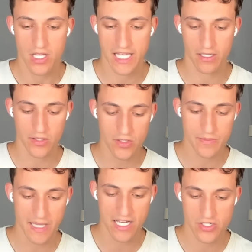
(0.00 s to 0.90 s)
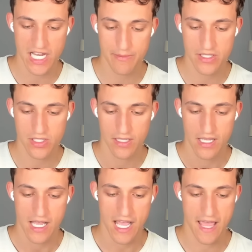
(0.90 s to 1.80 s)
Get a little splash damage,
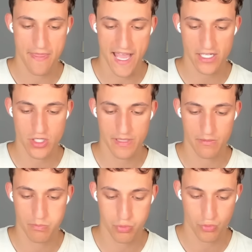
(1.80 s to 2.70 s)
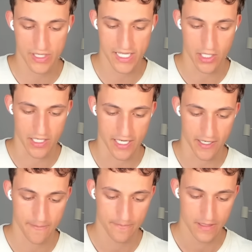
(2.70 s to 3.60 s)
and that should be pretty good
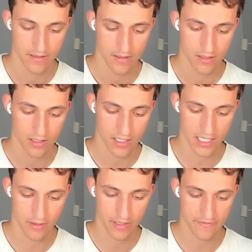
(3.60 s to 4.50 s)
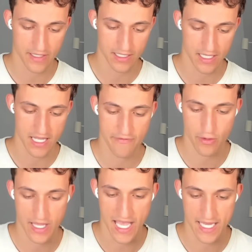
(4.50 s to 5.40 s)
here. Alright, we have to hit an Eco
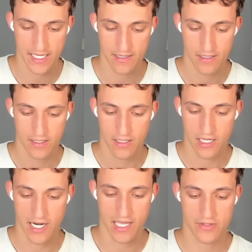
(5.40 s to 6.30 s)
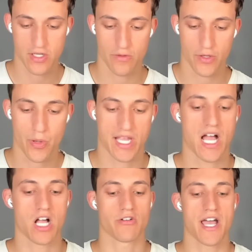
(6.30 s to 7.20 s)
Cannon. Alright, let's go for Quick
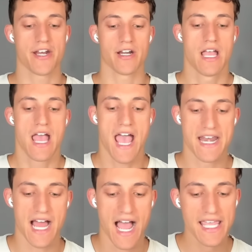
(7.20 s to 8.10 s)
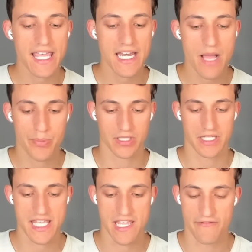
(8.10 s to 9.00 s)
Hog Rider. And I cannot
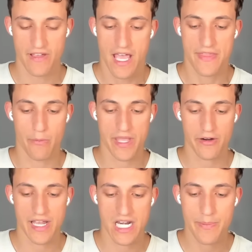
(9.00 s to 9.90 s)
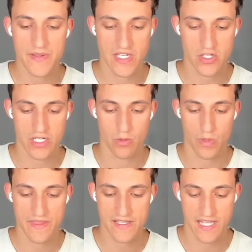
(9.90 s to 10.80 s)
believe that we are in a position to
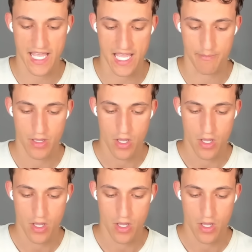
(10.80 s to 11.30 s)
win this game